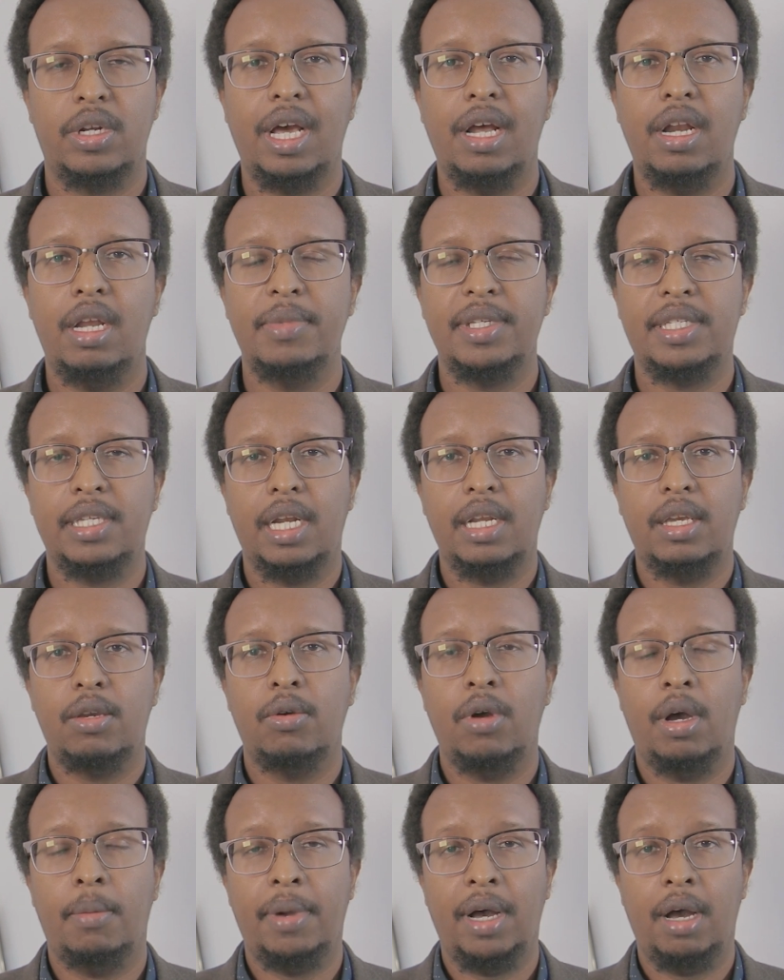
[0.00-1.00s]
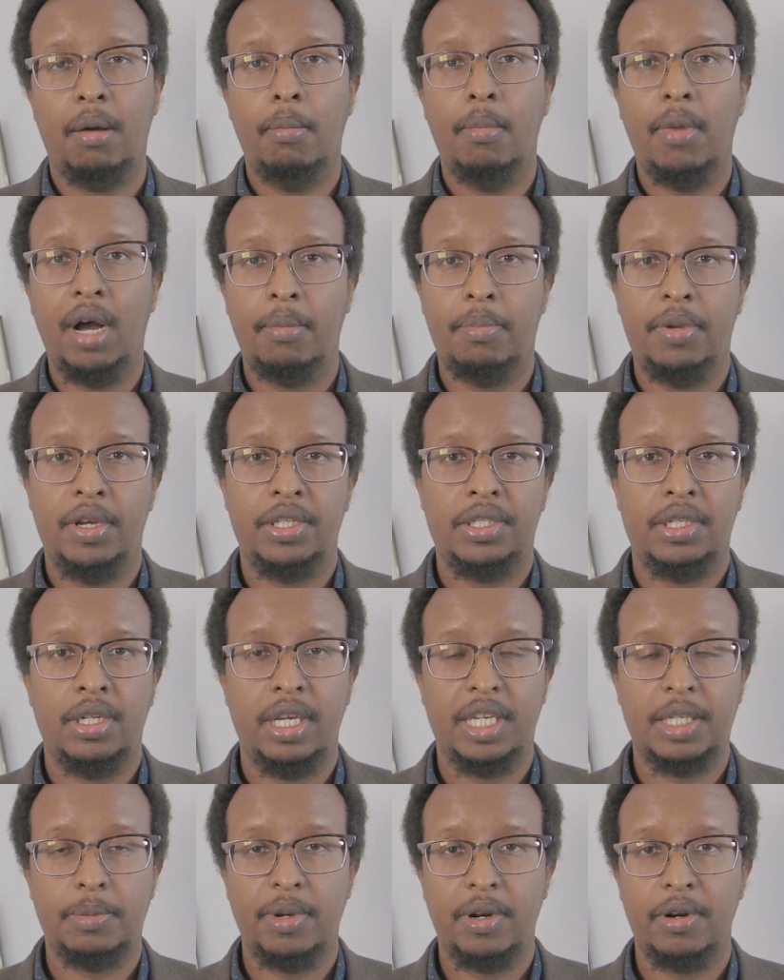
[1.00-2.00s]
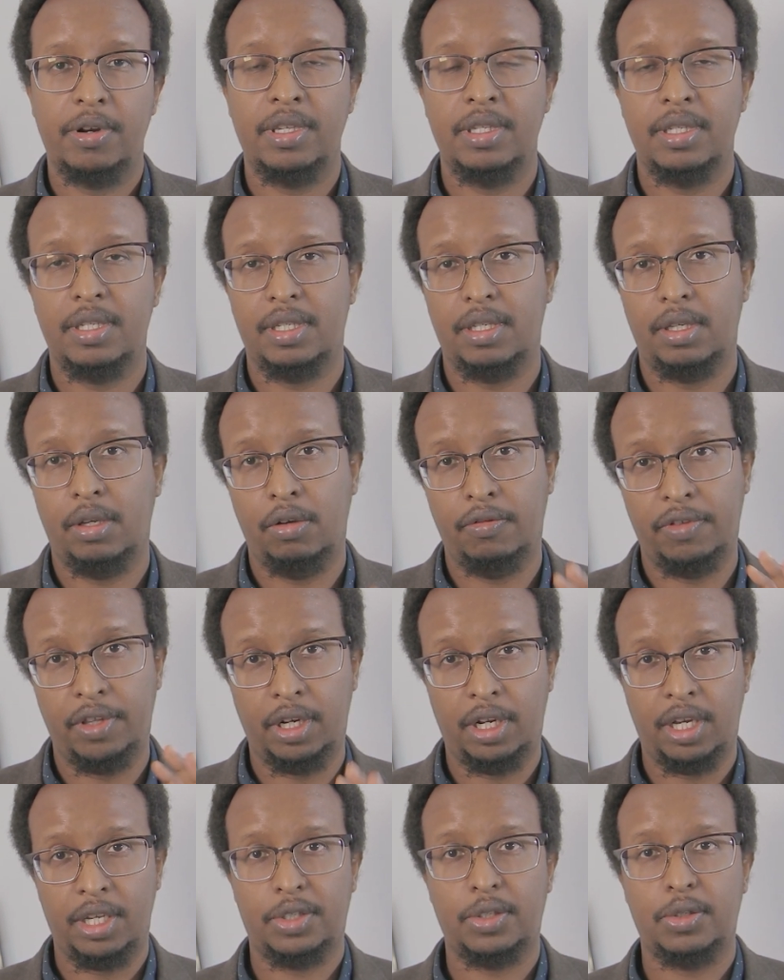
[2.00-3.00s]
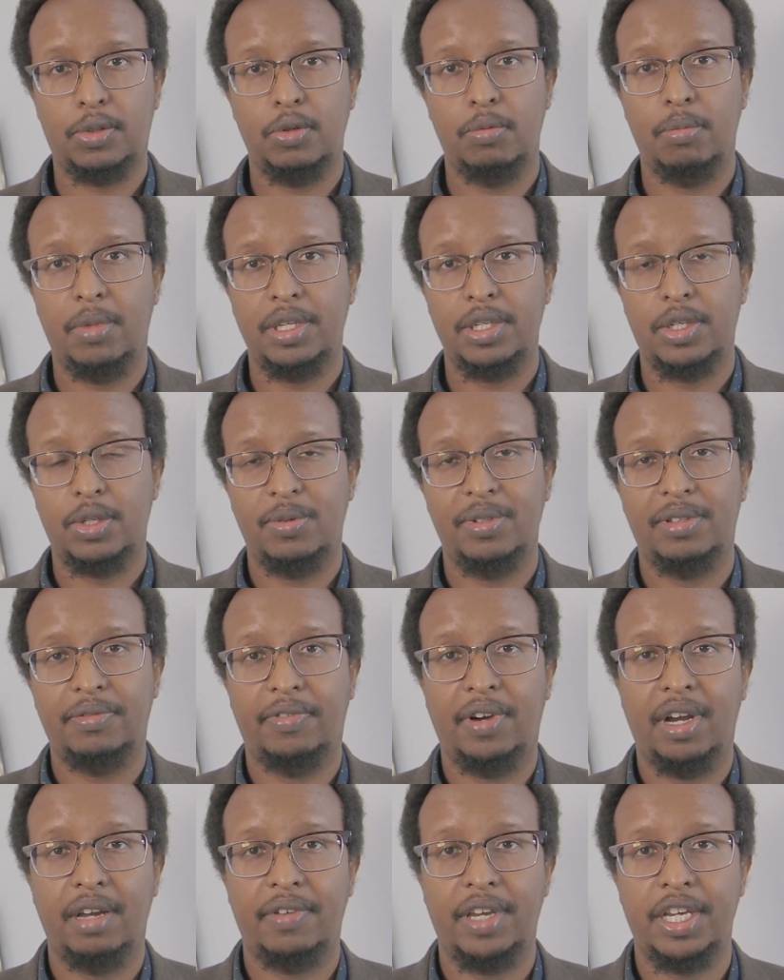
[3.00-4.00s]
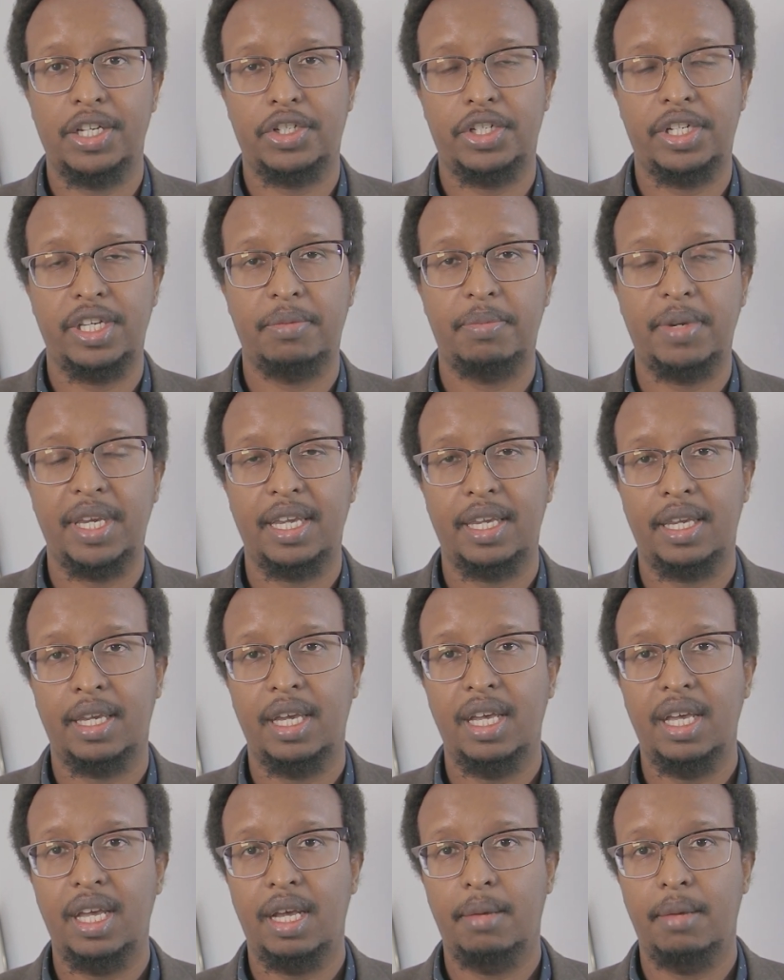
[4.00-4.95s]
now let me tell you about my personal experience over the last 2 months with 5-HTP.